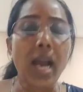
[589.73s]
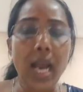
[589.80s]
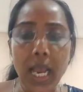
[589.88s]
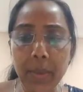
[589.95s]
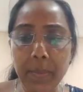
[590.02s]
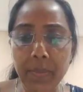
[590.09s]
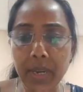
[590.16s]

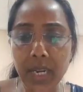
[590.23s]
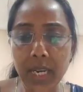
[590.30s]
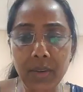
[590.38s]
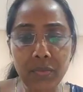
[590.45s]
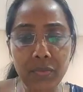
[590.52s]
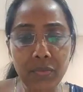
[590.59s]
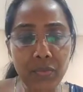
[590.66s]

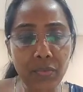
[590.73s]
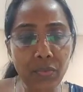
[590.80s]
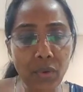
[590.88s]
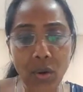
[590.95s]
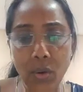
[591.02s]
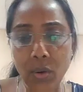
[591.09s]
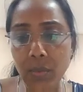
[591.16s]
hybrid
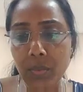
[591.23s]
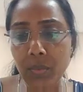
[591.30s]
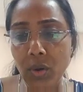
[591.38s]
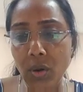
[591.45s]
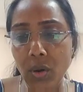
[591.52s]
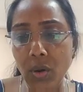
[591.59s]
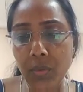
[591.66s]
form
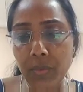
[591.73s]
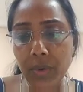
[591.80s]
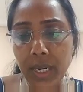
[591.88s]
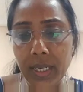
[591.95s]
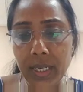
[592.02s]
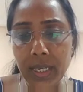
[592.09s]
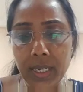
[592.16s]
of
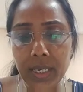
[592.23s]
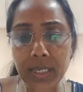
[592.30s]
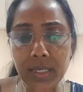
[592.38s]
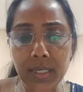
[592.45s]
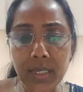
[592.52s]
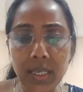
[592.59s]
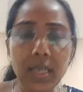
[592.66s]

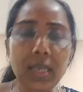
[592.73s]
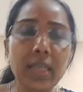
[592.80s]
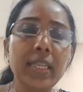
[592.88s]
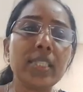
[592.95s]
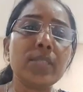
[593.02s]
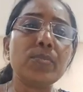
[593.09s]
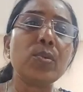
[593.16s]
international
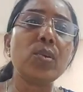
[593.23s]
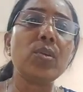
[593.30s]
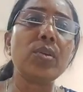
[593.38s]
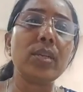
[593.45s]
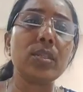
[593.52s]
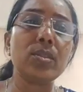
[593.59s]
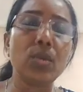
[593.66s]
dispute
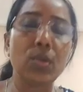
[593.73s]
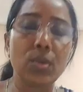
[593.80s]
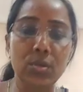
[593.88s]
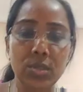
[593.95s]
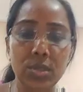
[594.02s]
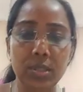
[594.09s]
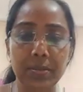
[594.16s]

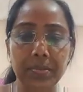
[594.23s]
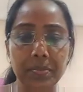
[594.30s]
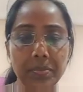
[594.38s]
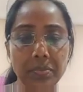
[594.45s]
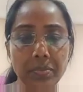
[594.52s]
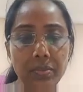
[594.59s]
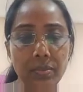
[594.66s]
resolution.
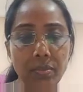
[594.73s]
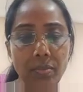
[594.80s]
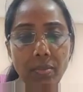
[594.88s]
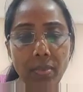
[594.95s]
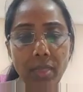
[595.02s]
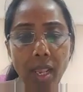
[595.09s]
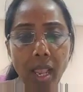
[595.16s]

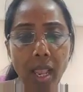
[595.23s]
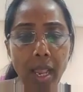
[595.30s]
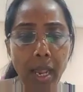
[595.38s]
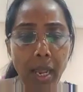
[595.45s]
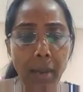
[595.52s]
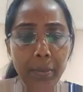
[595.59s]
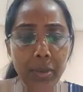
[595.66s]

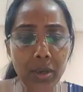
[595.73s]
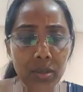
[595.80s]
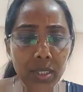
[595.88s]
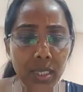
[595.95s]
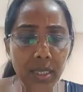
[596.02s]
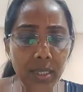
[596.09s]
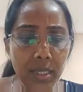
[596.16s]

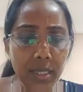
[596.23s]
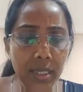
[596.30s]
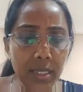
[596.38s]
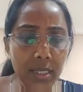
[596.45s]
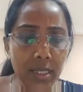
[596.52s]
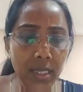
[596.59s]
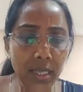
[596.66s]
Because
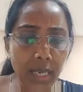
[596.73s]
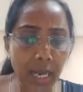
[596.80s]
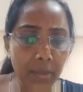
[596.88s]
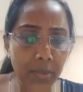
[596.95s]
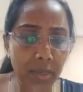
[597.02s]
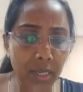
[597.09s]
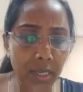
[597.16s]
international
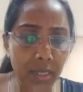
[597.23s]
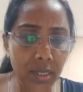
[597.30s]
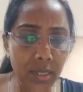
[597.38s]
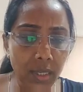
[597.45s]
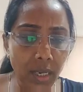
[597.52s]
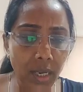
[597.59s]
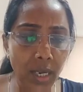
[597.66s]

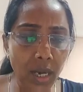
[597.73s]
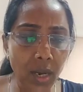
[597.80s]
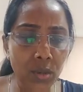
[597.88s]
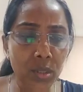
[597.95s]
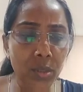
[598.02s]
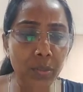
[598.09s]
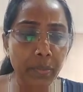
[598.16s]
arbitration
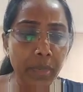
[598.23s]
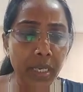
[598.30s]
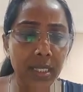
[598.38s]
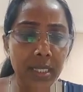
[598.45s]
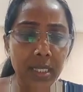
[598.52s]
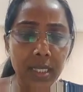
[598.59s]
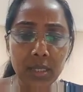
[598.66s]
allows
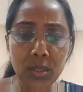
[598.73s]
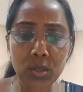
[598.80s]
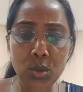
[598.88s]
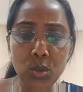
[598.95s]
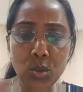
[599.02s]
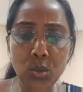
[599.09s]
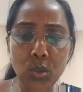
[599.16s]
mixing
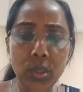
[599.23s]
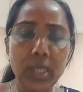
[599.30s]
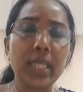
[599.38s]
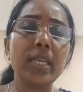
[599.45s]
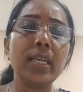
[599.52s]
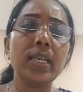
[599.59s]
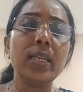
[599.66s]
two
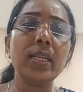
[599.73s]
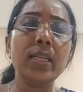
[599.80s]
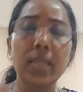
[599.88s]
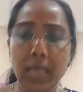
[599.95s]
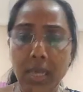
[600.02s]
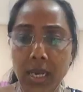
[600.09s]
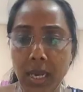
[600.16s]
legal
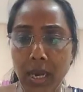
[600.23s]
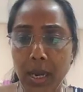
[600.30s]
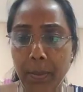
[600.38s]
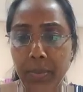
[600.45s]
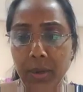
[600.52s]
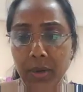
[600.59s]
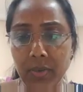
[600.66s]

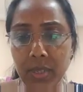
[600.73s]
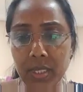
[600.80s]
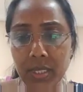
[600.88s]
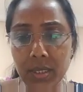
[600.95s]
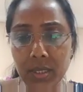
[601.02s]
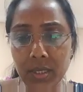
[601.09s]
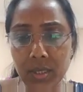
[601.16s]

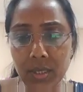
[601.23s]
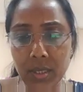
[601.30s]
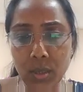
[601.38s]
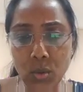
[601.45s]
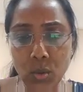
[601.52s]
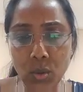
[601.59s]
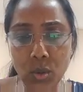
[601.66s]
provisions,
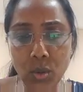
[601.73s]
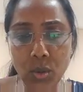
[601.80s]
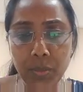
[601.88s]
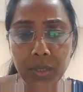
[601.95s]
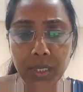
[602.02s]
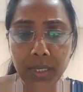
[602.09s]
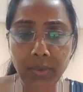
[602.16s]
the Code
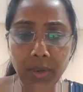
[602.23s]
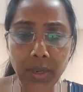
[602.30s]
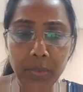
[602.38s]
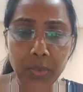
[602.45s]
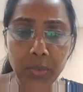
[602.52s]
of Civil